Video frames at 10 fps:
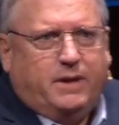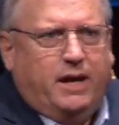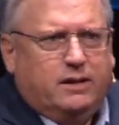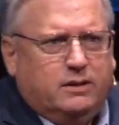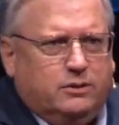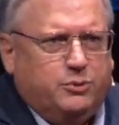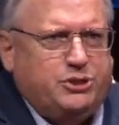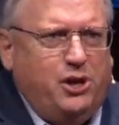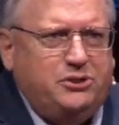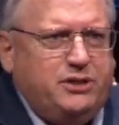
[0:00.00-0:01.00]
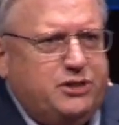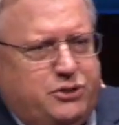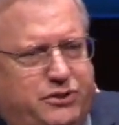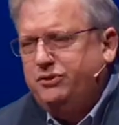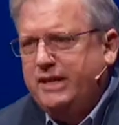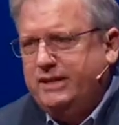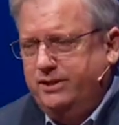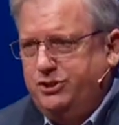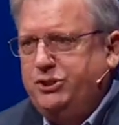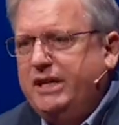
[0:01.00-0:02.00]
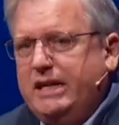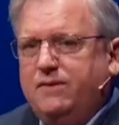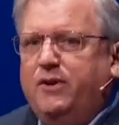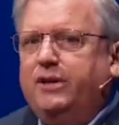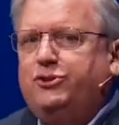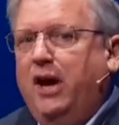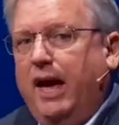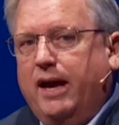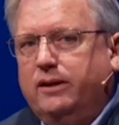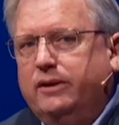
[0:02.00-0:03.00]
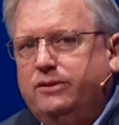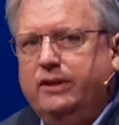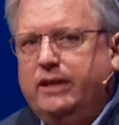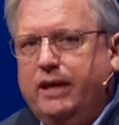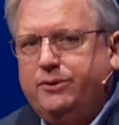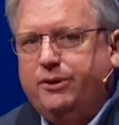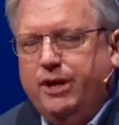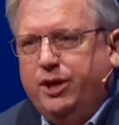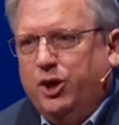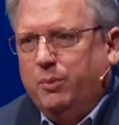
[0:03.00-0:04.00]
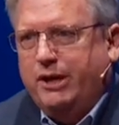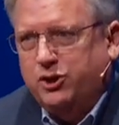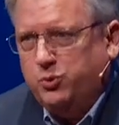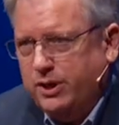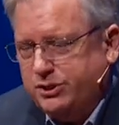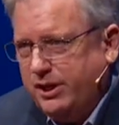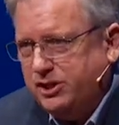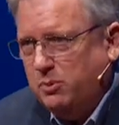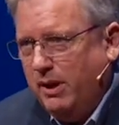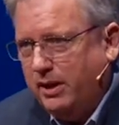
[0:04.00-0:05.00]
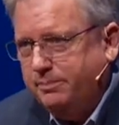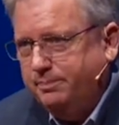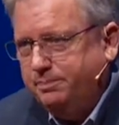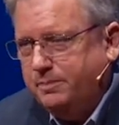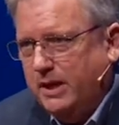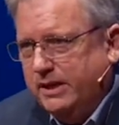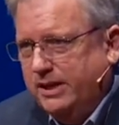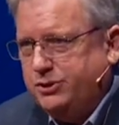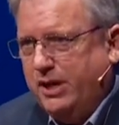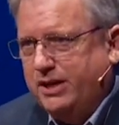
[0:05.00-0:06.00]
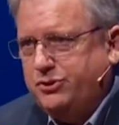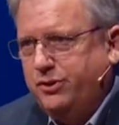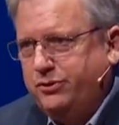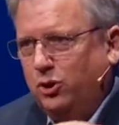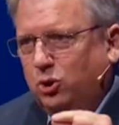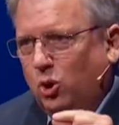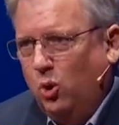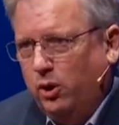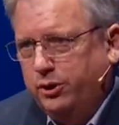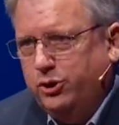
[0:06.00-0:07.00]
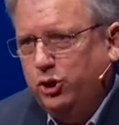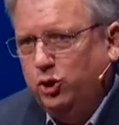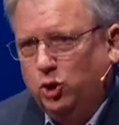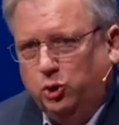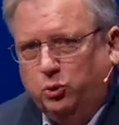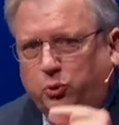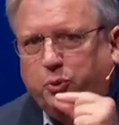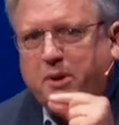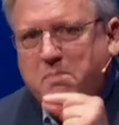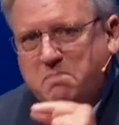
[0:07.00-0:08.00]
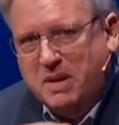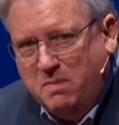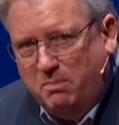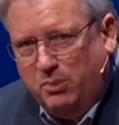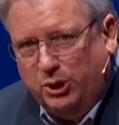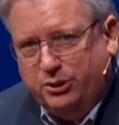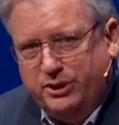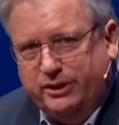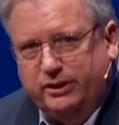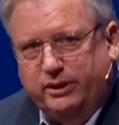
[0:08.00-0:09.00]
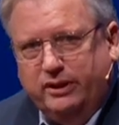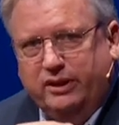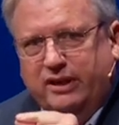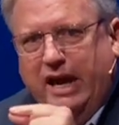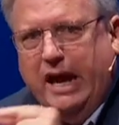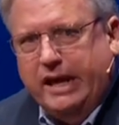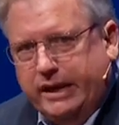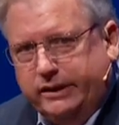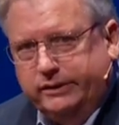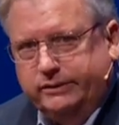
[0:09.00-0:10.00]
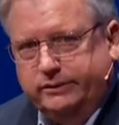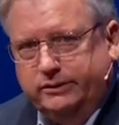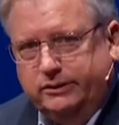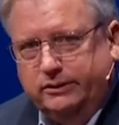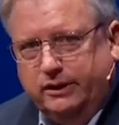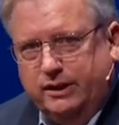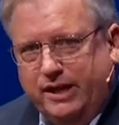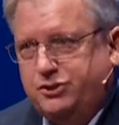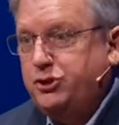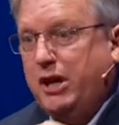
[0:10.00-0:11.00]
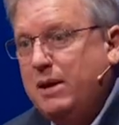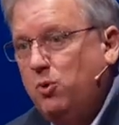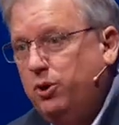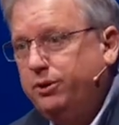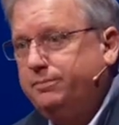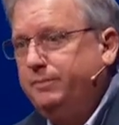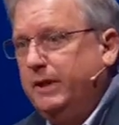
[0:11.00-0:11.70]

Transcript: And the result is that they conceive a child together. But here's what it says about it it says that the Lord remembered Hannah. That's the same word.